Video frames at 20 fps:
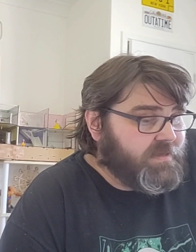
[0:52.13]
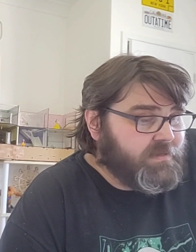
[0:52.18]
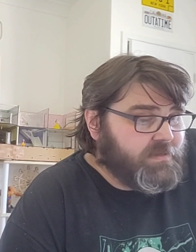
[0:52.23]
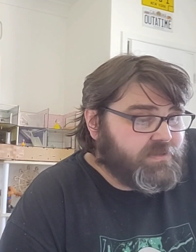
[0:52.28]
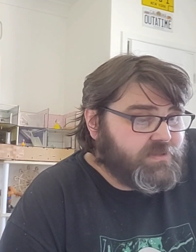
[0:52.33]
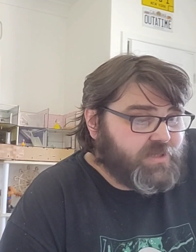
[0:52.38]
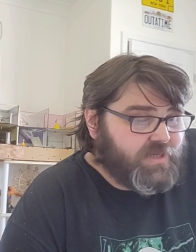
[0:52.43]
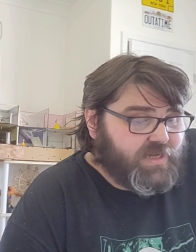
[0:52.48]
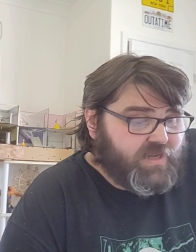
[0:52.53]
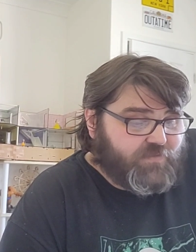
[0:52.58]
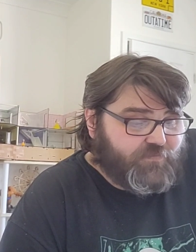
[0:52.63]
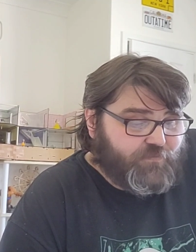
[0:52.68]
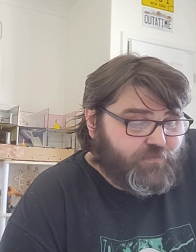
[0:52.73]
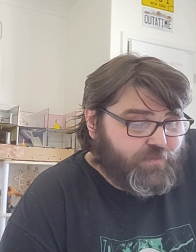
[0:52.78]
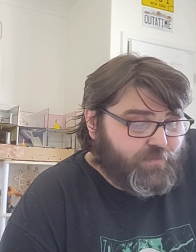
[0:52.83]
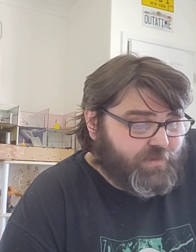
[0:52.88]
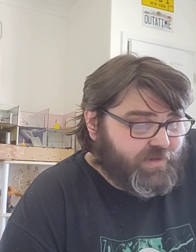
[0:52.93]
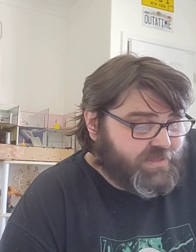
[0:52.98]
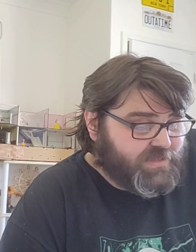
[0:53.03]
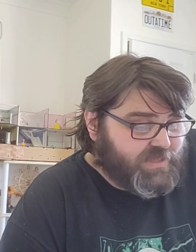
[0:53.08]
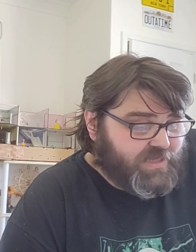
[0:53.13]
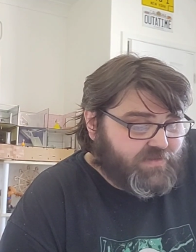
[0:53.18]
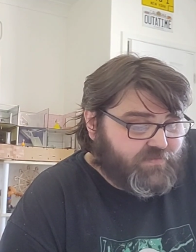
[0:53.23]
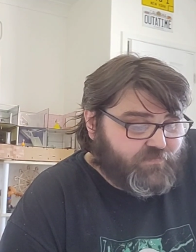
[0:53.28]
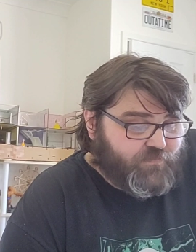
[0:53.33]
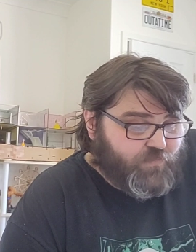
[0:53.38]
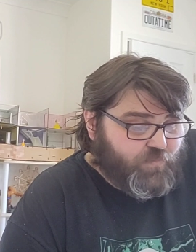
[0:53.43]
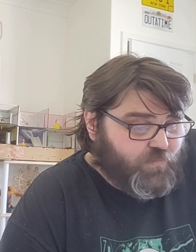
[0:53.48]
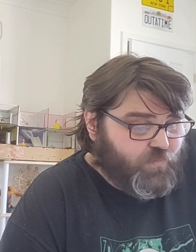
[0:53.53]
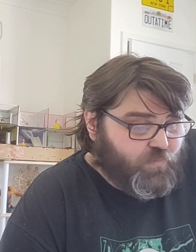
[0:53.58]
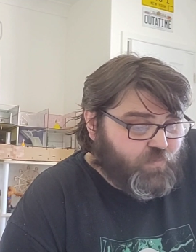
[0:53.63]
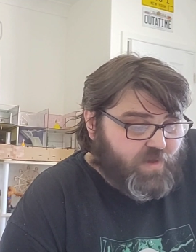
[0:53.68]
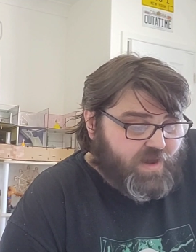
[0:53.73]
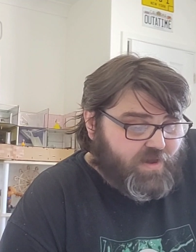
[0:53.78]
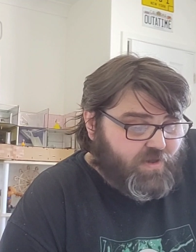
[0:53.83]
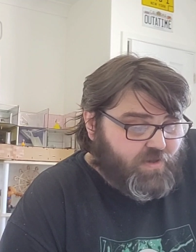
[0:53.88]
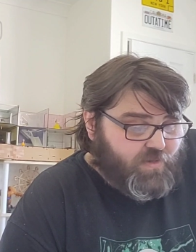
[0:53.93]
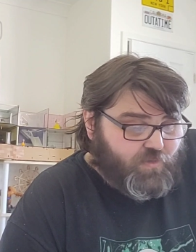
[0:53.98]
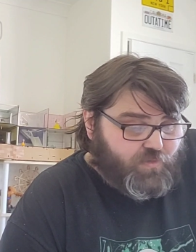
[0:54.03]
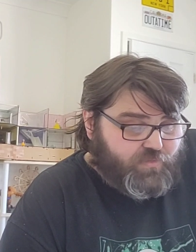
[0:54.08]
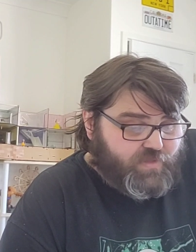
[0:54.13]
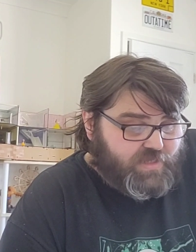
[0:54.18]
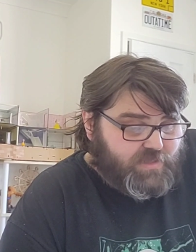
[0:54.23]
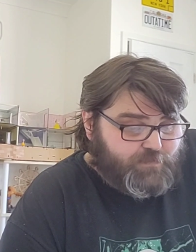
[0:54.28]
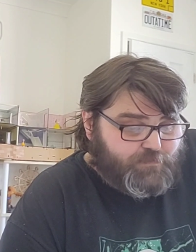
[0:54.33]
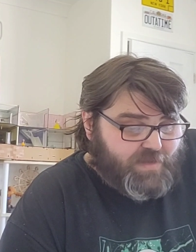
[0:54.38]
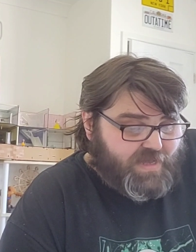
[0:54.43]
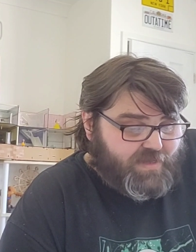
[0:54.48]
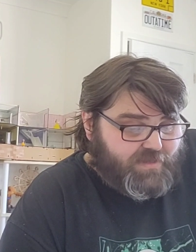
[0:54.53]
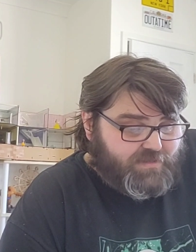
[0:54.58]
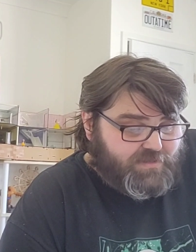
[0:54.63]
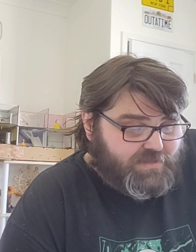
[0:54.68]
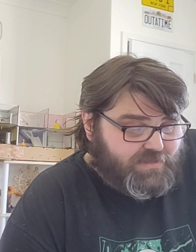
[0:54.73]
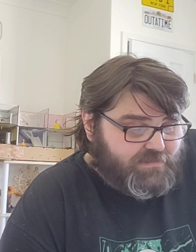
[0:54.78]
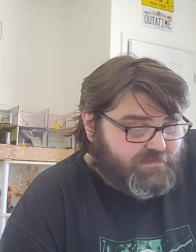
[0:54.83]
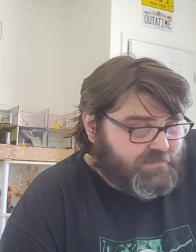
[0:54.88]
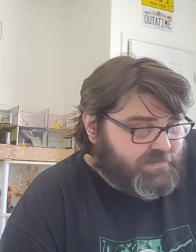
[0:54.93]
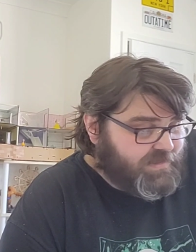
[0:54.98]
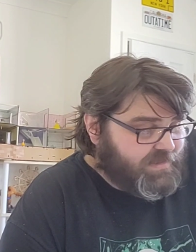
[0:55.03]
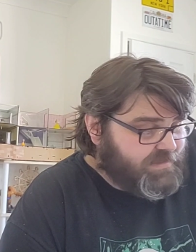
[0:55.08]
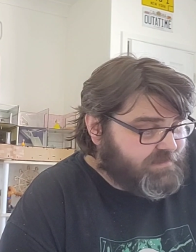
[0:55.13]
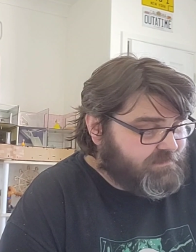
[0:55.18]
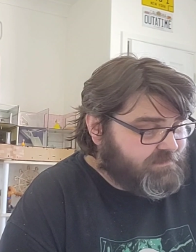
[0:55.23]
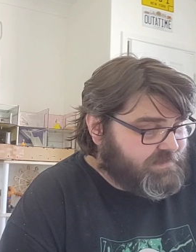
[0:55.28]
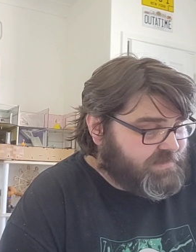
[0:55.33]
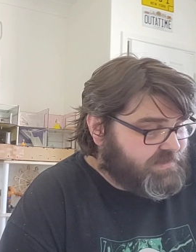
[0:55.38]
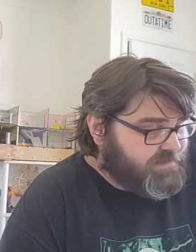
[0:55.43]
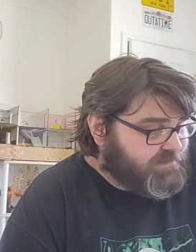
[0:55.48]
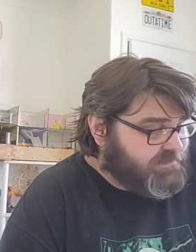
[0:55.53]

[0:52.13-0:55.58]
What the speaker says: So I'm going to have to film myself where all these bells and